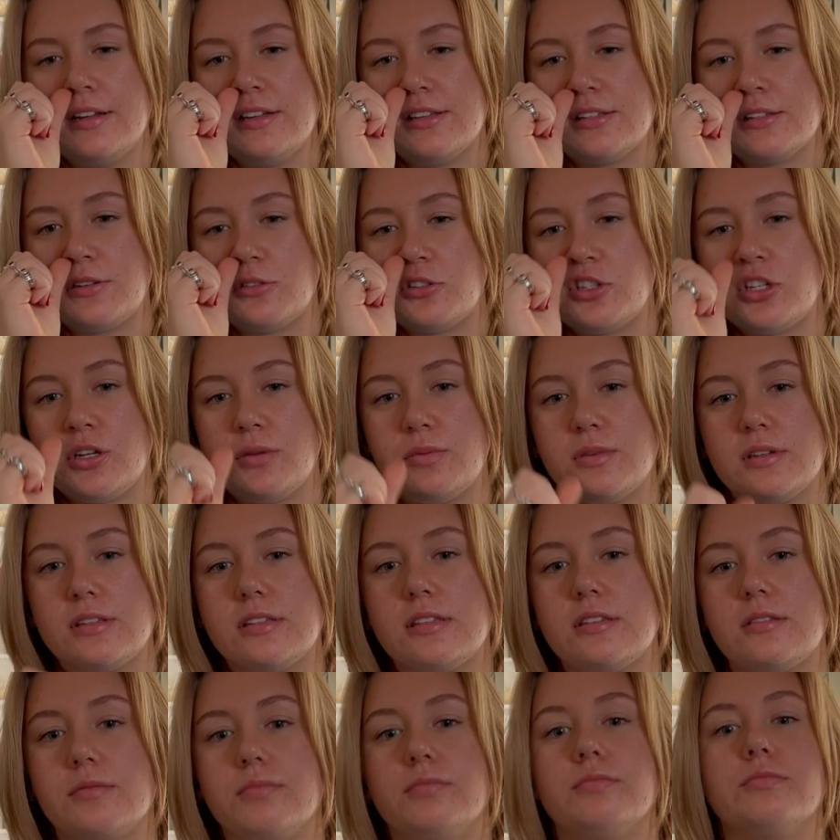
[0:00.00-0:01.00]
So she
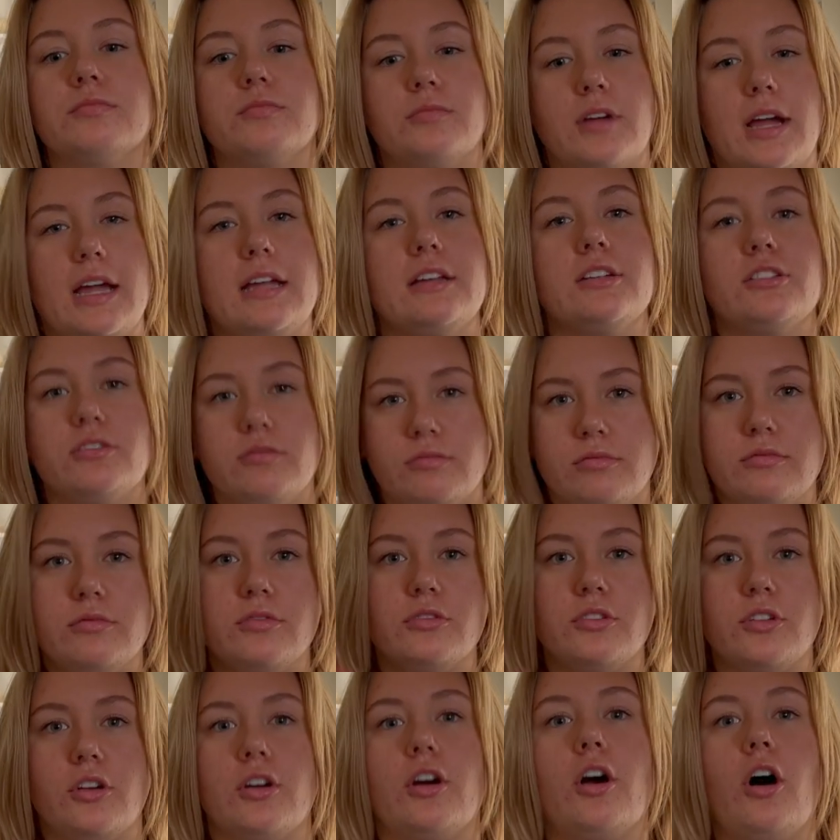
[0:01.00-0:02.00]
was, right,
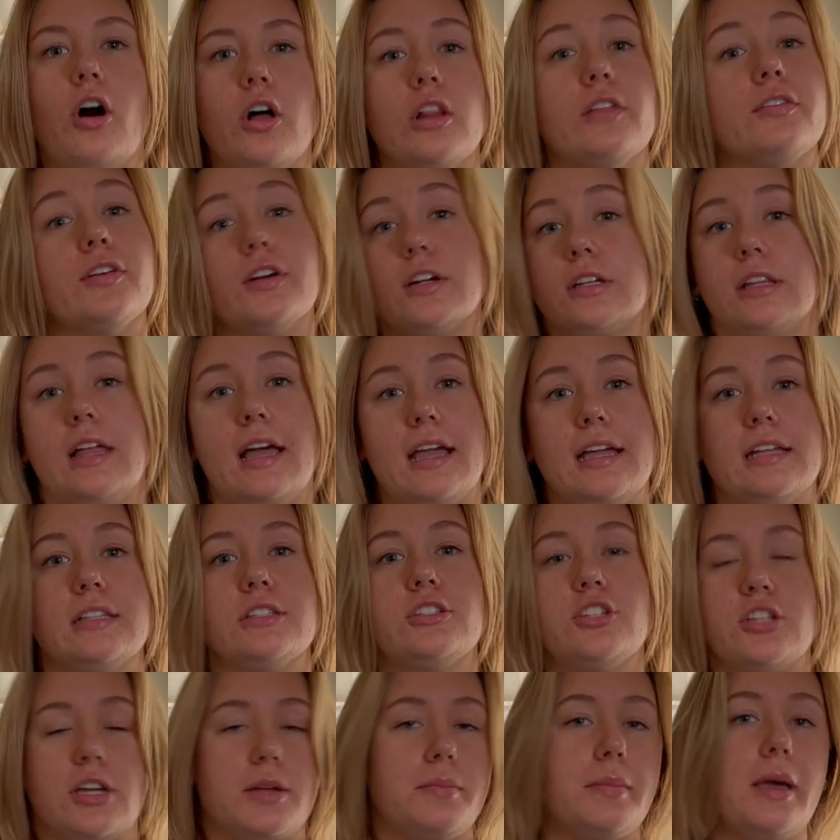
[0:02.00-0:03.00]
all of her
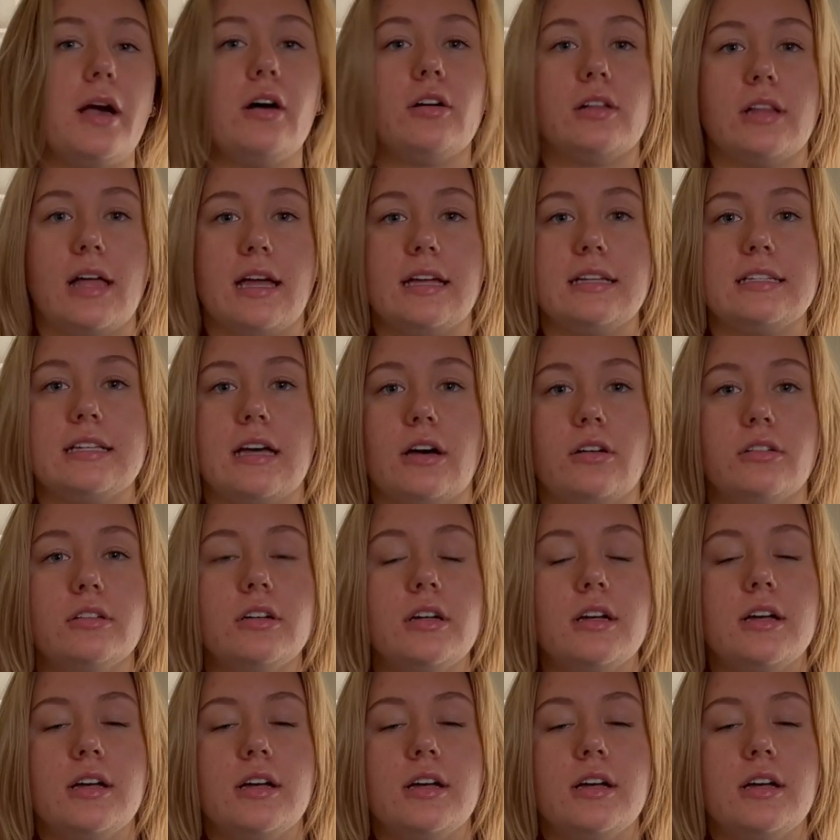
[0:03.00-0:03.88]
clients, she had male clientele,